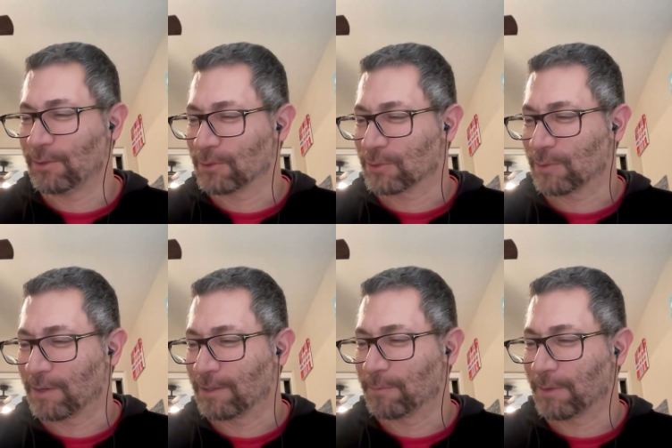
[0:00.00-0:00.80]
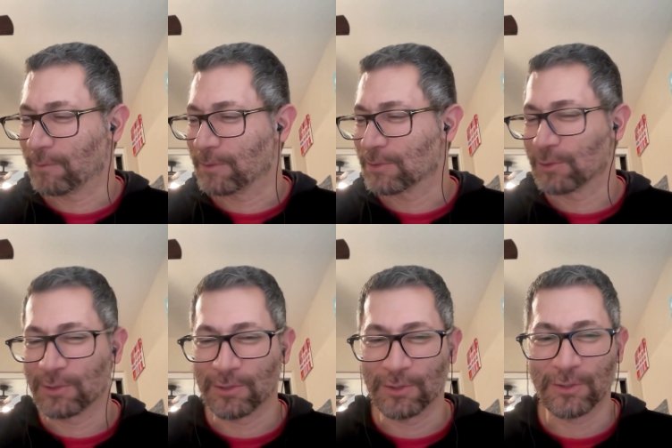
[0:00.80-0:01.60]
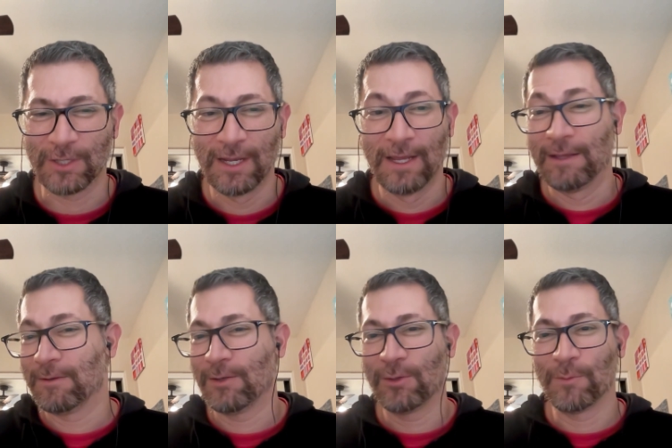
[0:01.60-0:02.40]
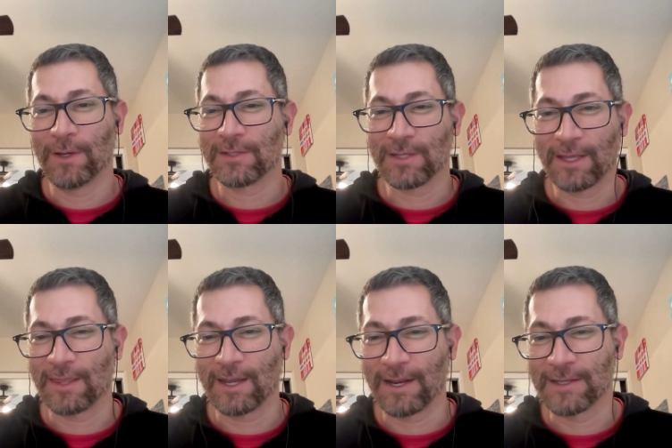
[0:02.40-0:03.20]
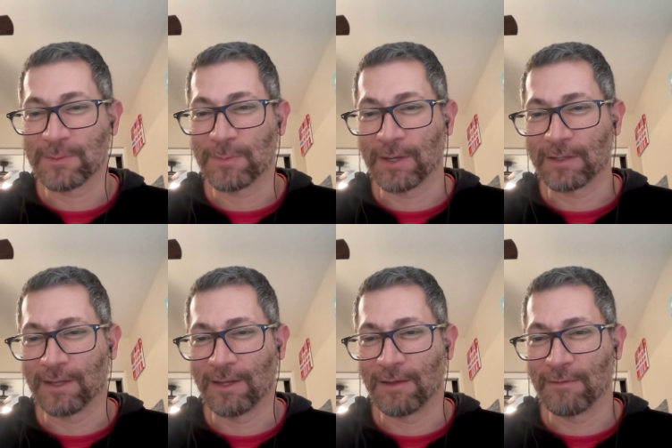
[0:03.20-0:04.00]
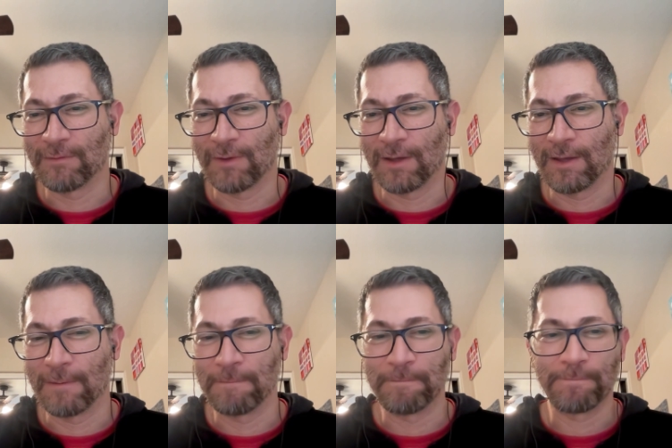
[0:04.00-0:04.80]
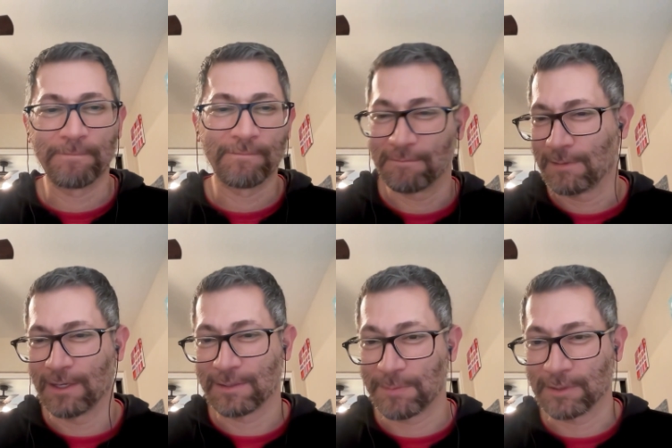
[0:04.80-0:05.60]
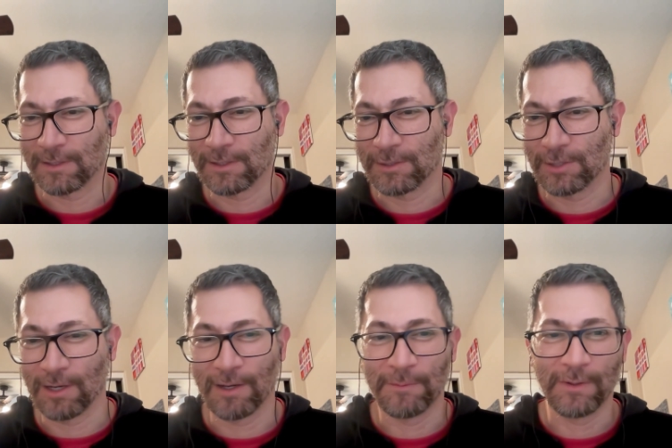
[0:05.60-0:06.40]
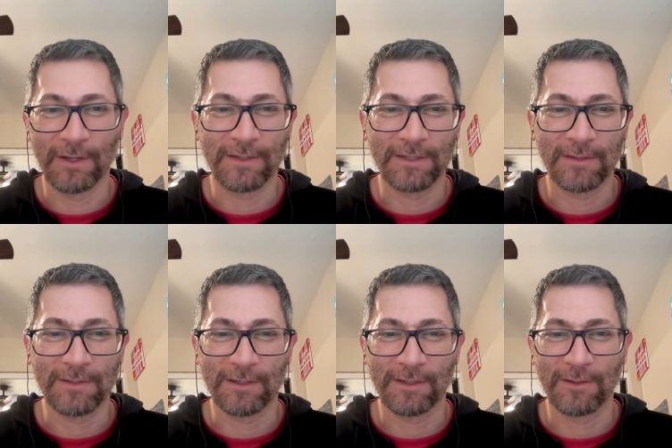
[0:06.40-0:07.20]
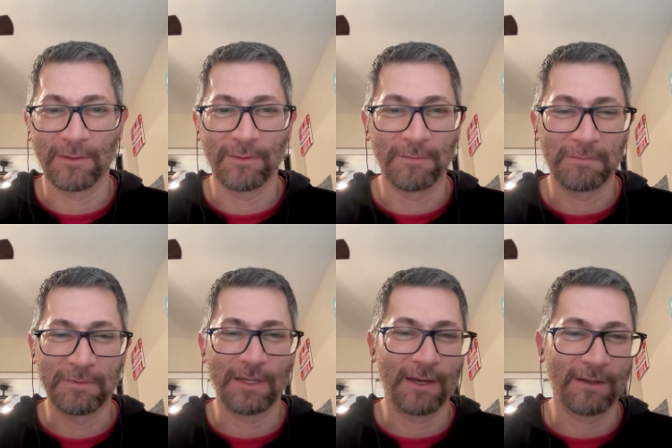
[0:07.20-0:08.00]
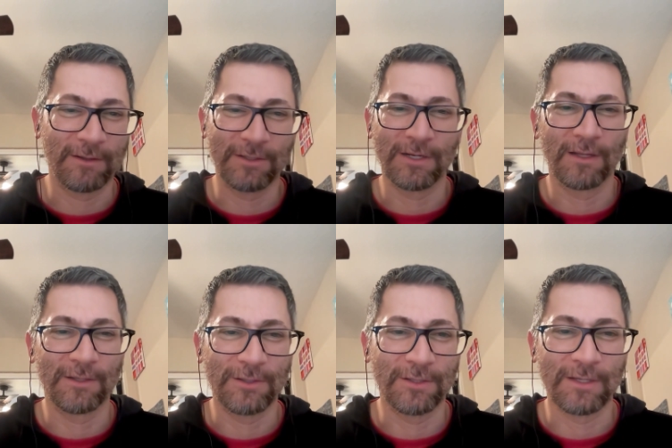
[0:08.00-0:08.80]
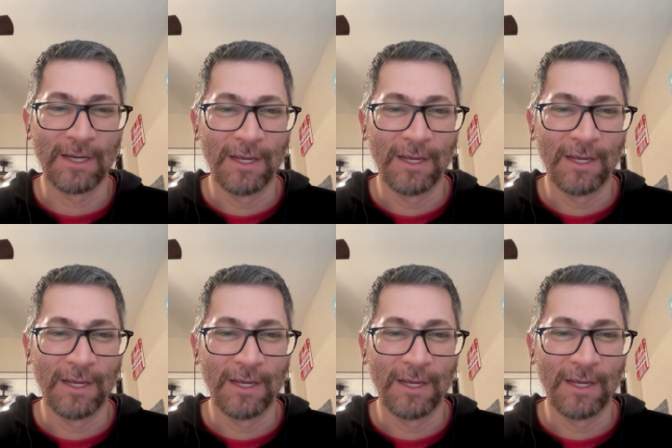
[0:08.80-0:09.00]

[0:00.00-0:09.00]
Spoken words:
You're surrounded by researchers. You must like that aspect of the job. Sounds like you're tackling challenges.